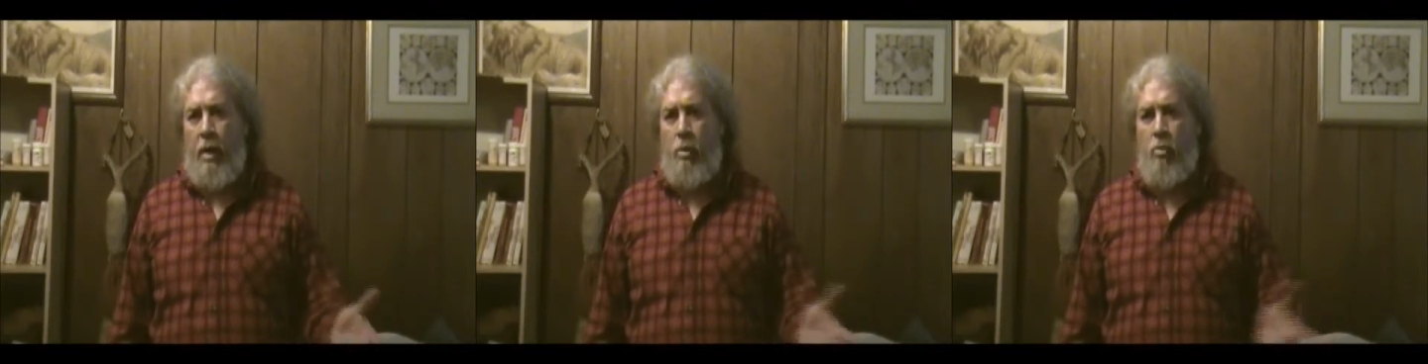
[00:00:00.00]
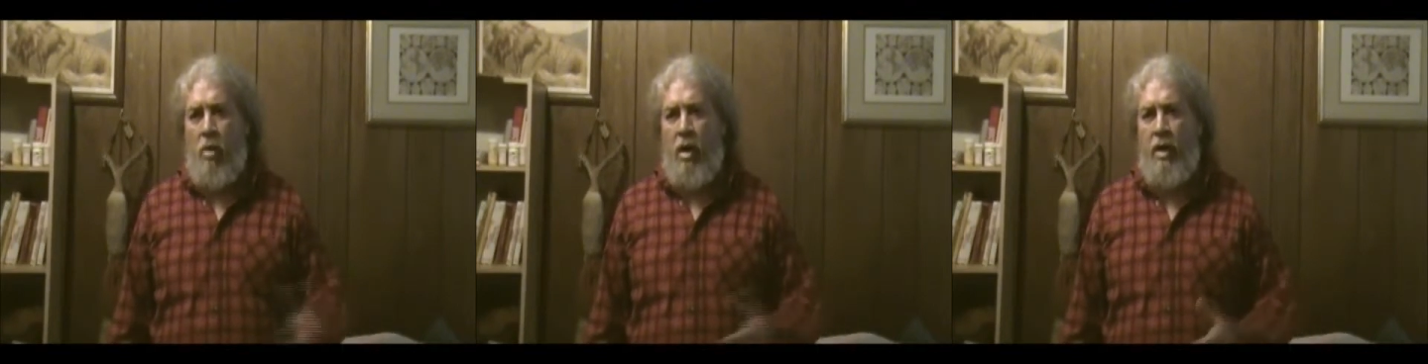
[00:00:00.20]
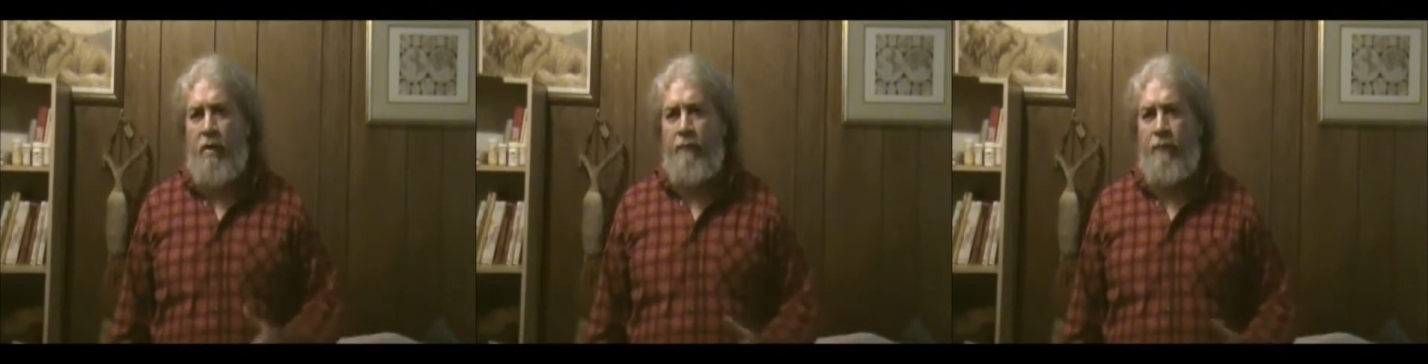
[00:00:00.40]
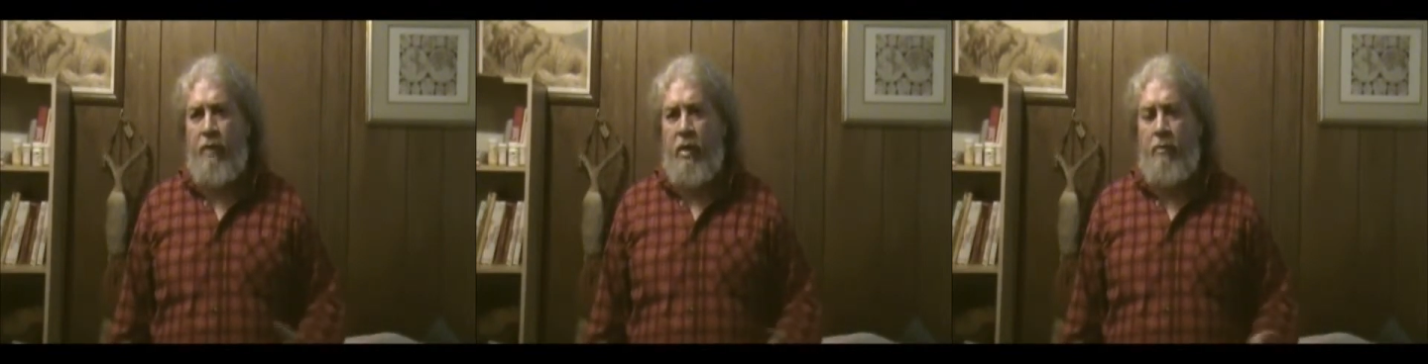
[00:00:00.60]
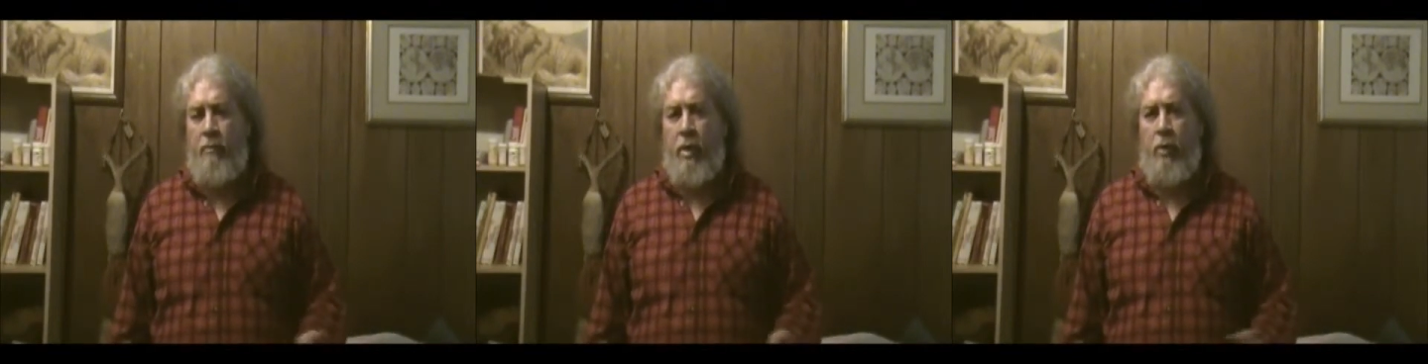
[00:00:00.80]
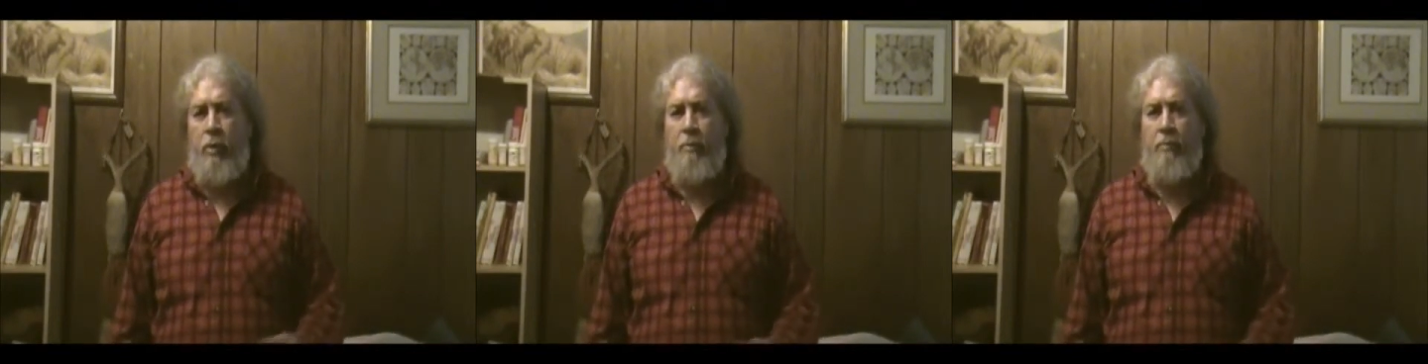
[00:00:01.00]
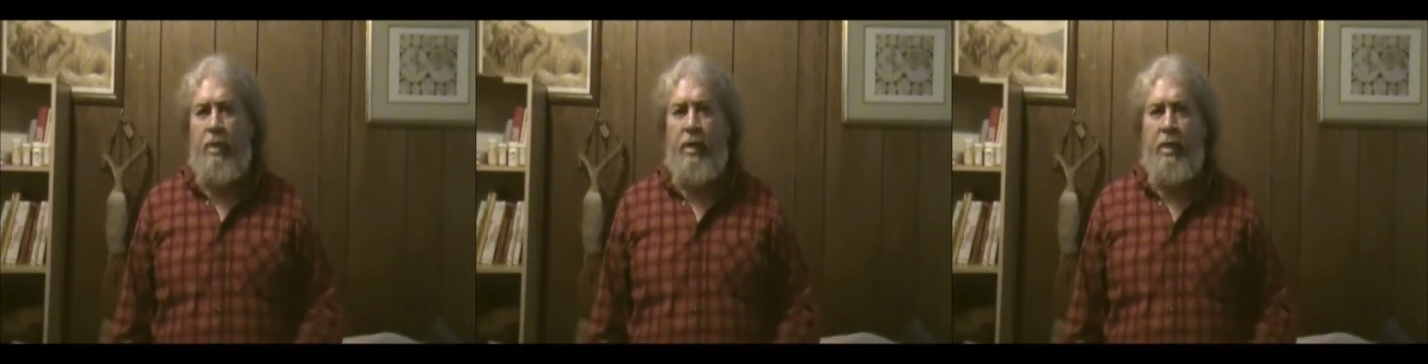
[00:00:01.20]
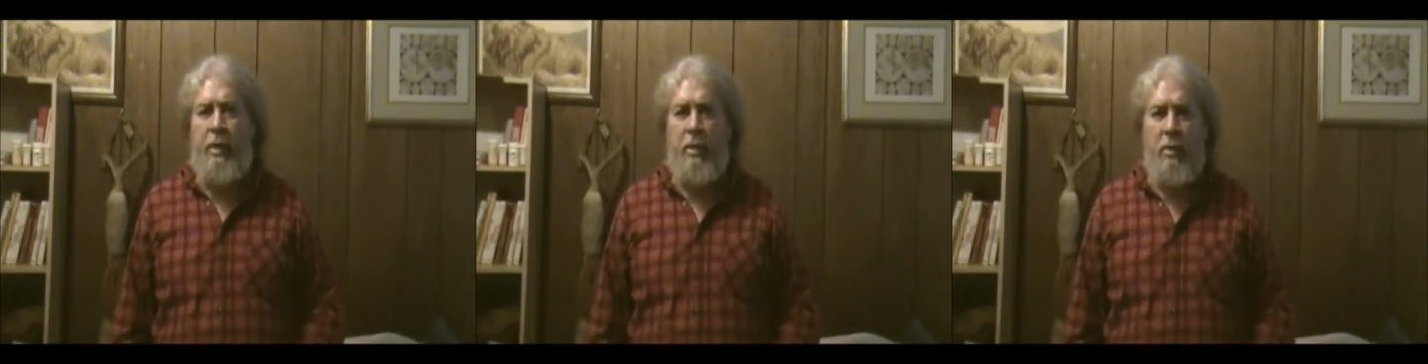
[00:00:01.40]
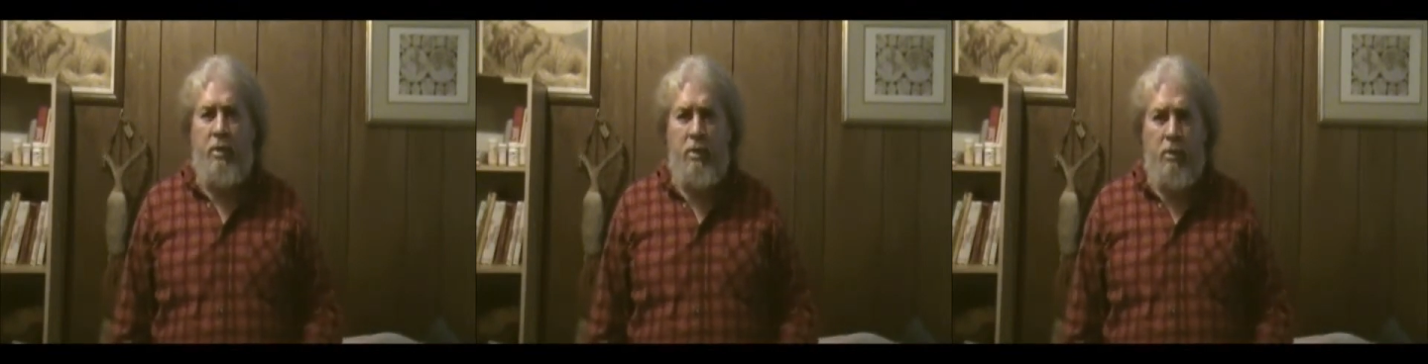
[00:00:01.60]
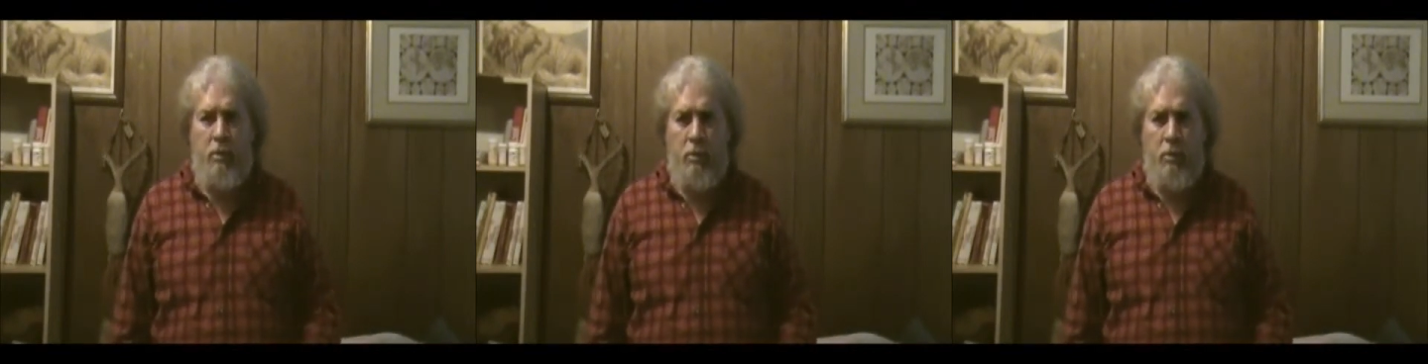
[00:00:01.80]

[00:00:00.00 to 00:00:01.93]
a wife, and Mary being